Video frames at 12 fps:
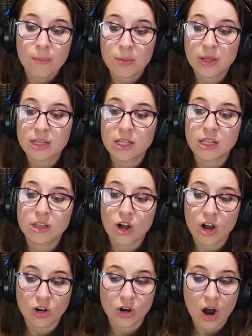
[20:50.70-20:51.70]
But the
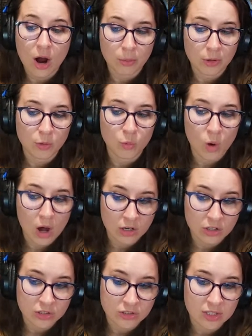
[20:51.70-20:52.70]
longer Aubrey
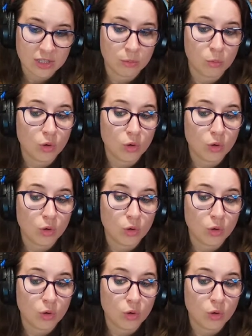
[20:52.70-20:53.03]
wanders and the